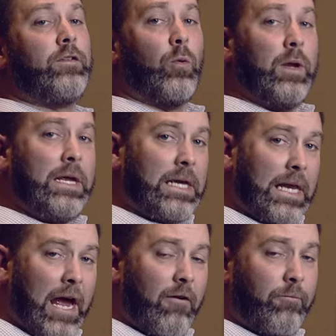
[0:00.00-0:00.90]
so he
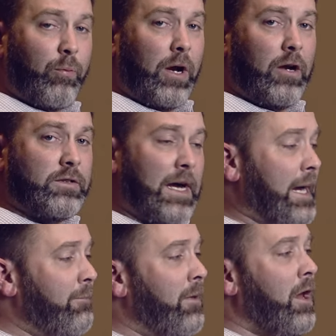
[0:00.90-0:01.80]
can have prayer
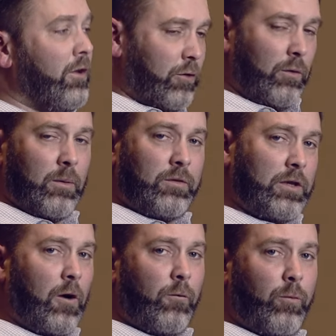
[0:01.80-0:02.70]
time to
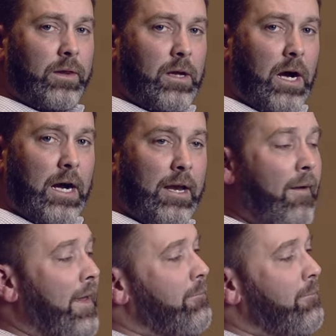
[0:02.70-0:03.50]
himself with God,